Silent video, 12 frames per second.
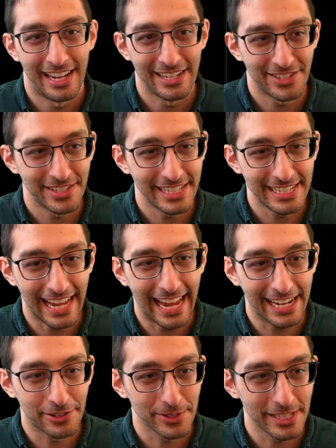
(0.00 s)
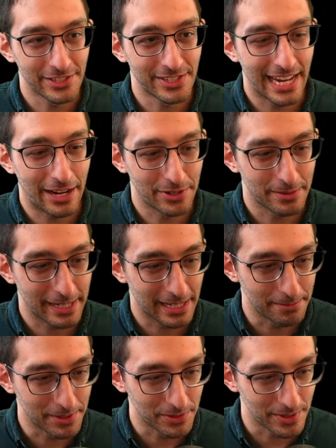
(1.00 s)
I shouldn't need to angrily shout into my
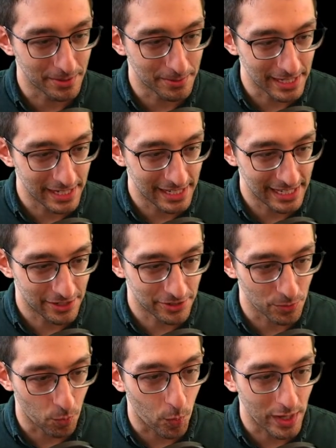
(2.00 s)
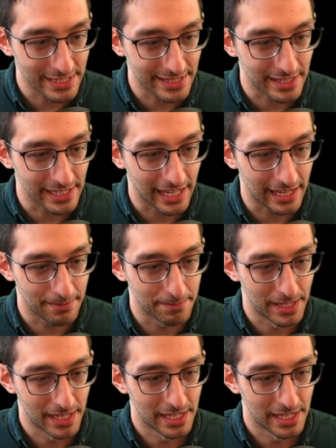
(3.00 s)
computer. What did it heard was the game.